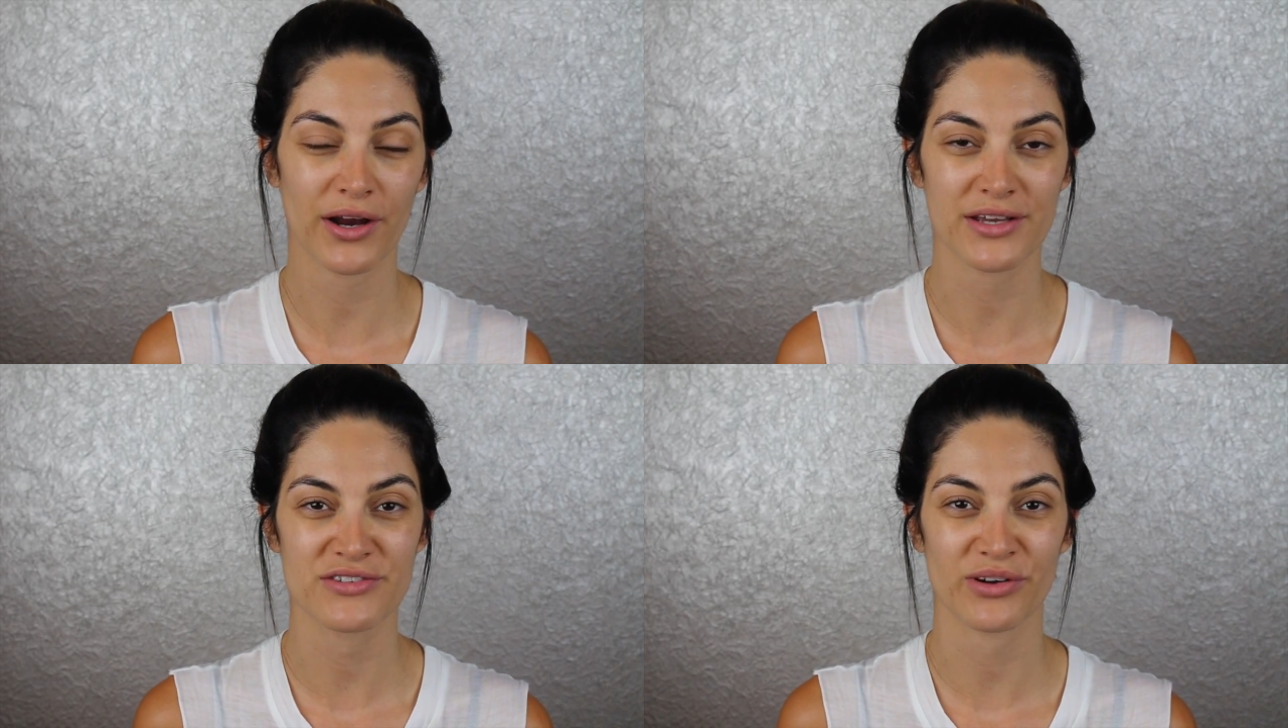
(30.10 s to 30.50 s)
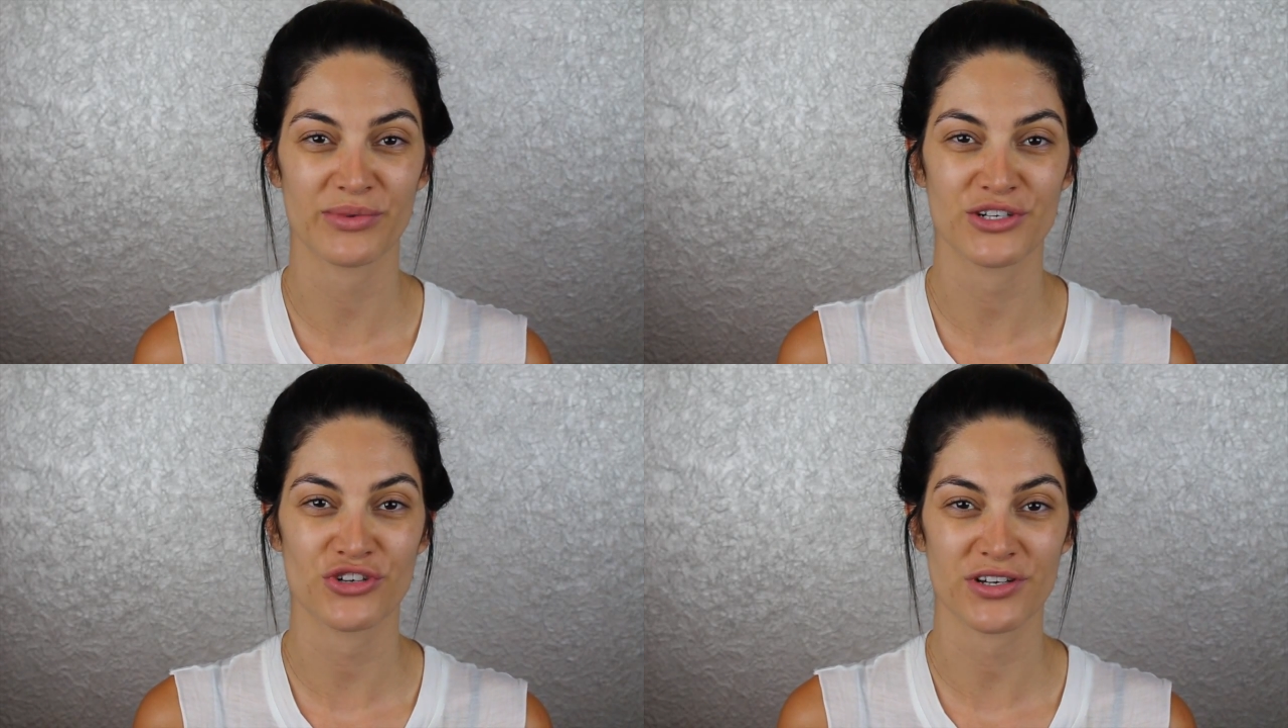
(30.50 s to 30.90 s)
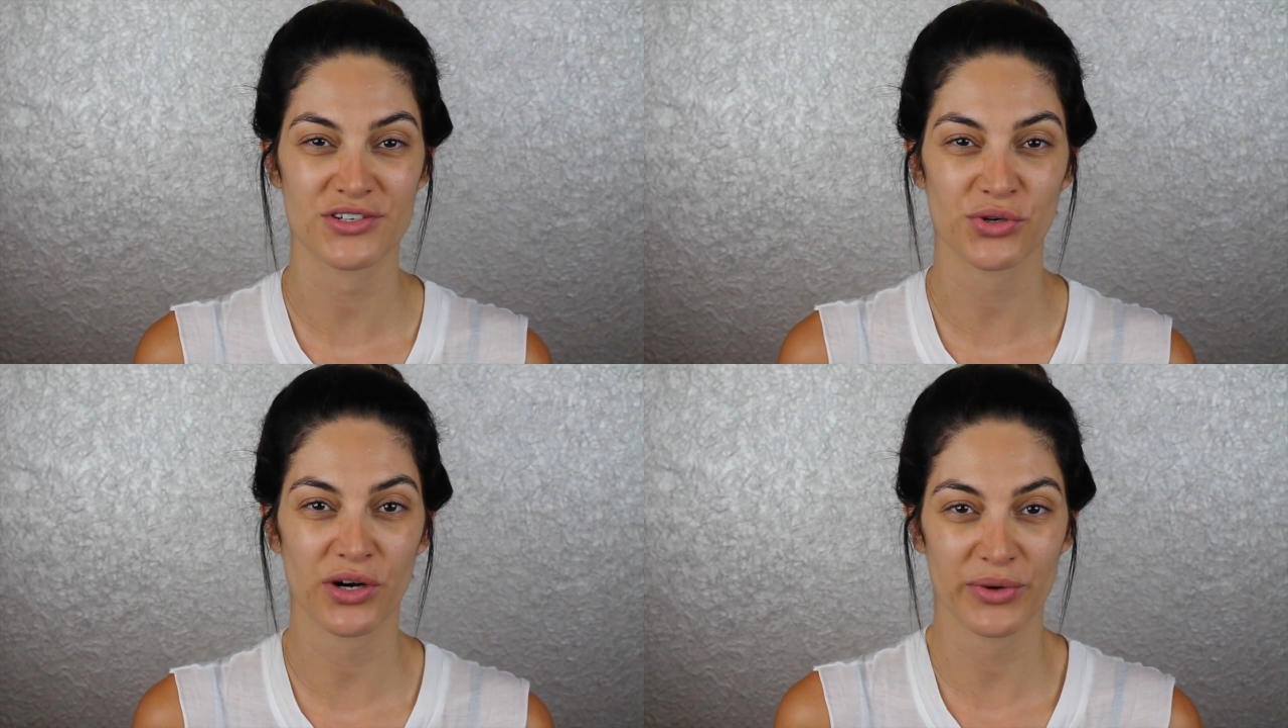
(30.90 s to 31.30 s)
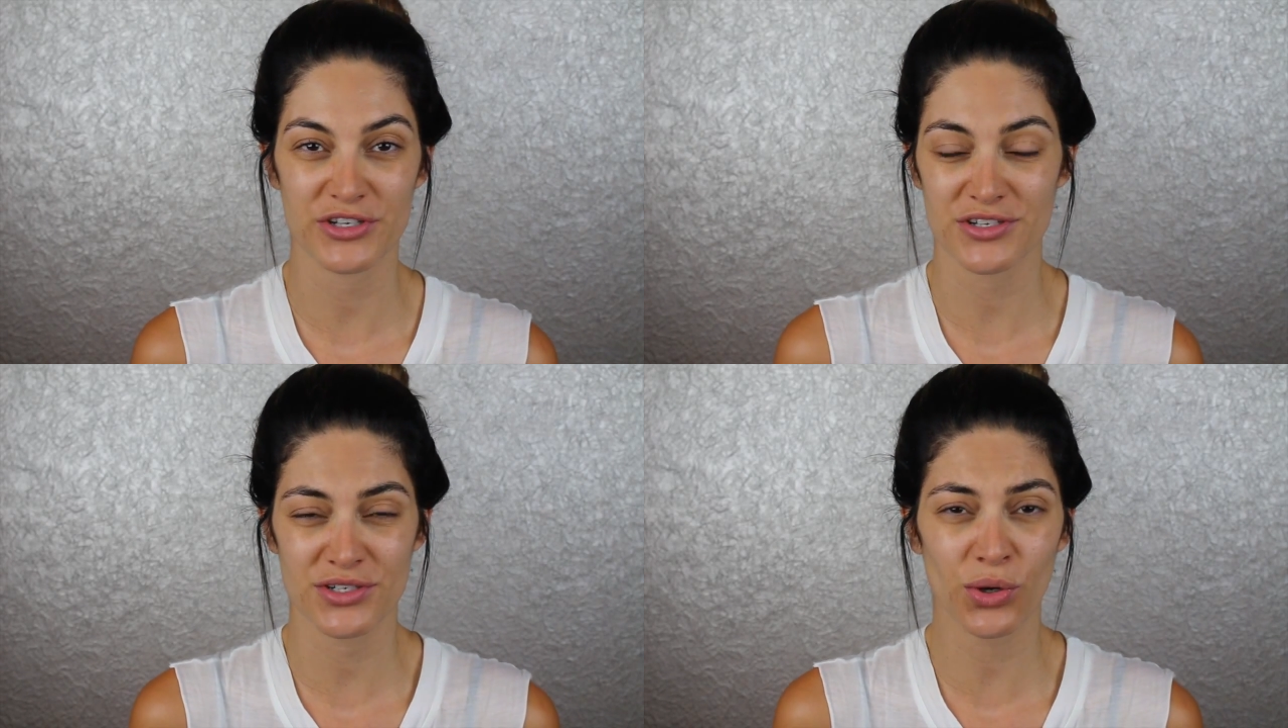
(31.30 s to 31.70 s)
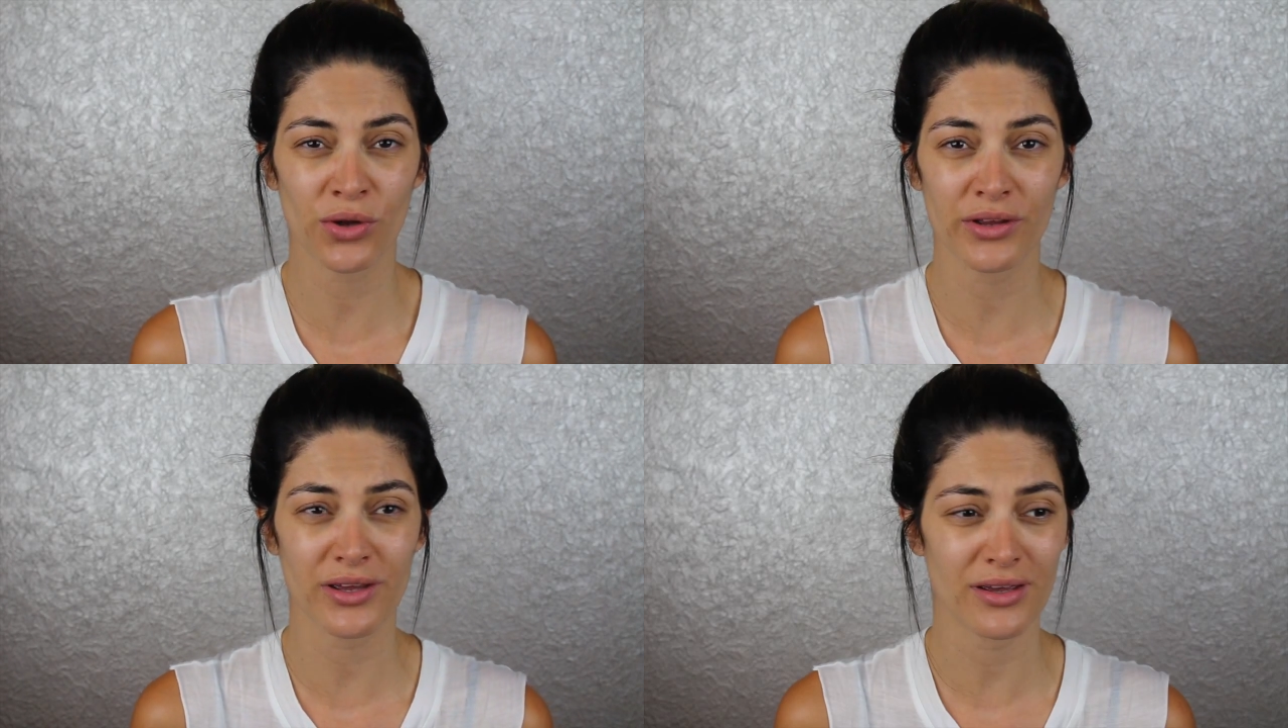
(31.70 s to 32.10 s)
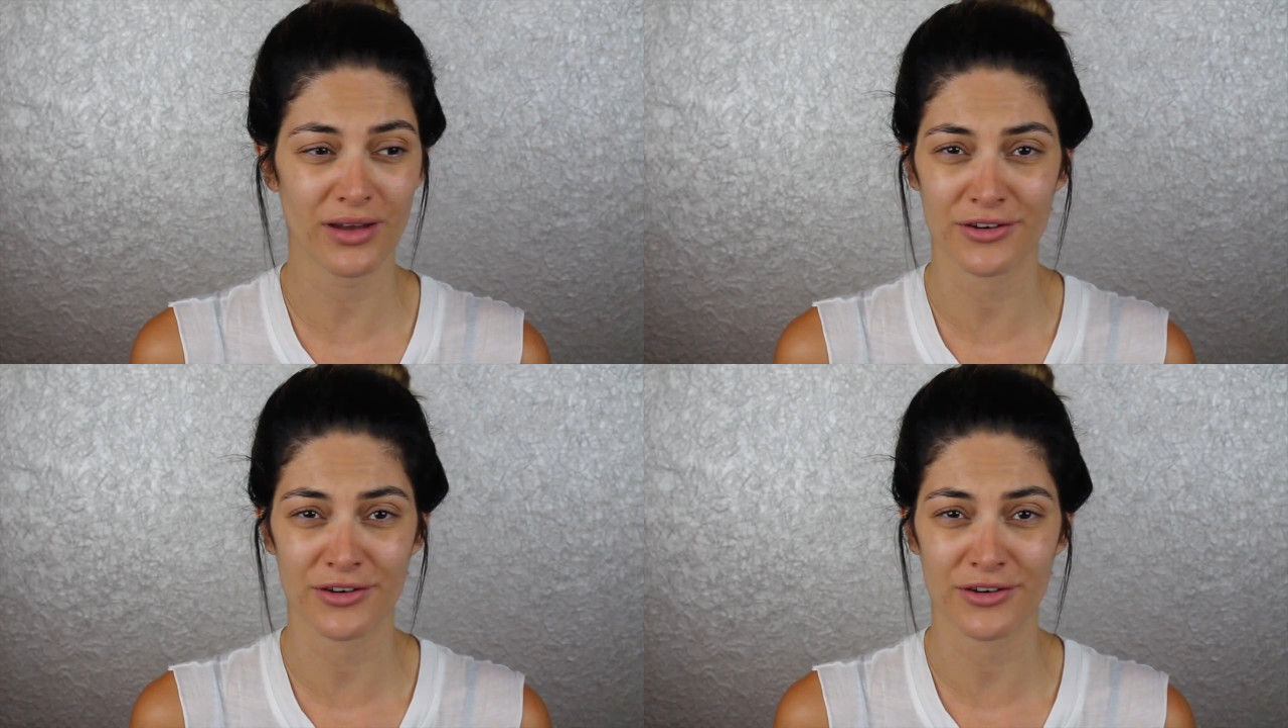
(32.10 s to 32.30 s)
products from the drugstore, which is totally